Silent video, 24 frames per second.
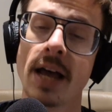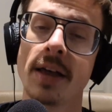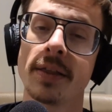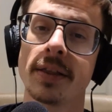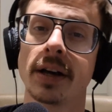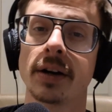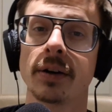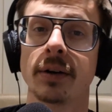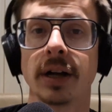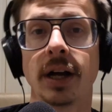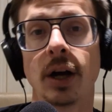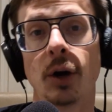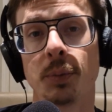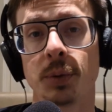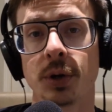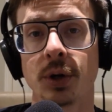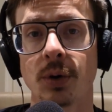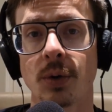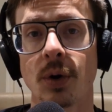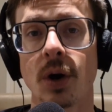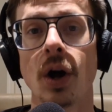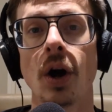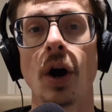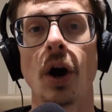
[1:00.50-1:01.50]
that'll help
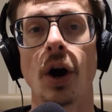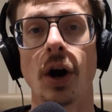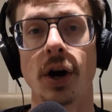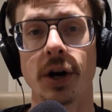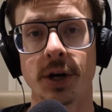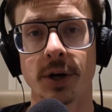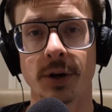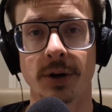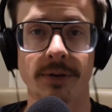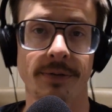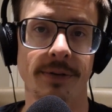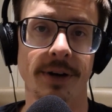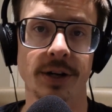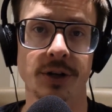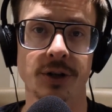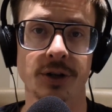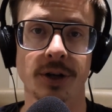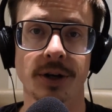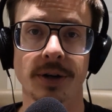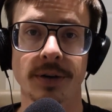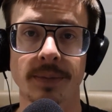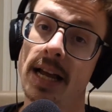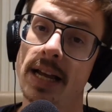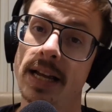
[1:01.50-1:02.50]
you on your
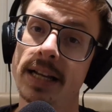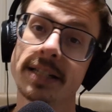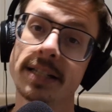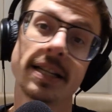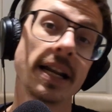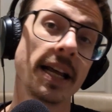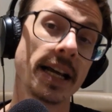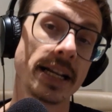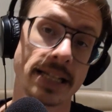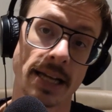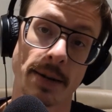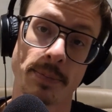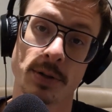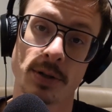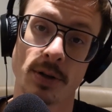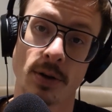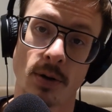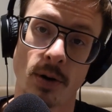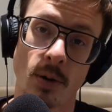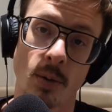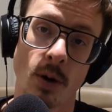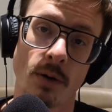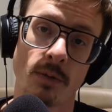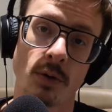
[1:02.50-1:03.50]
adventure. In today's episode,
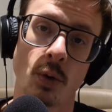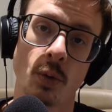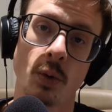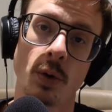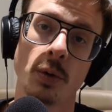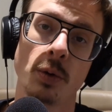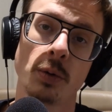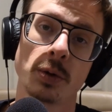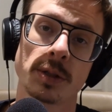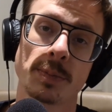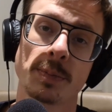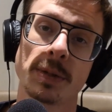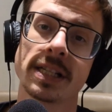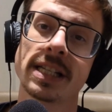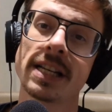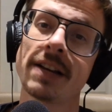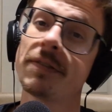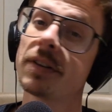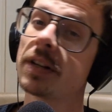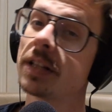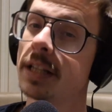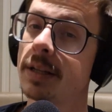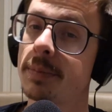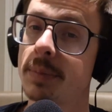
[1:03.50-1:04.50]
however, we will
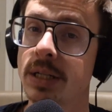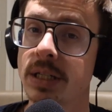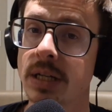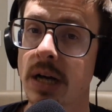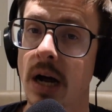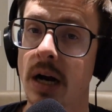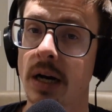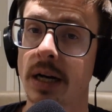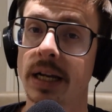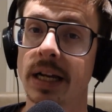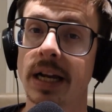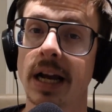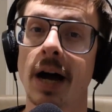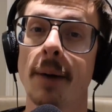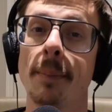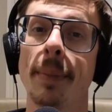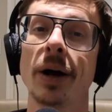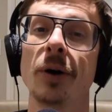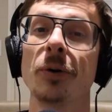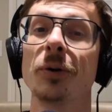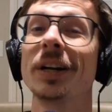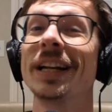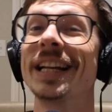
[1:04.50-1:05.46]
specifically be talking about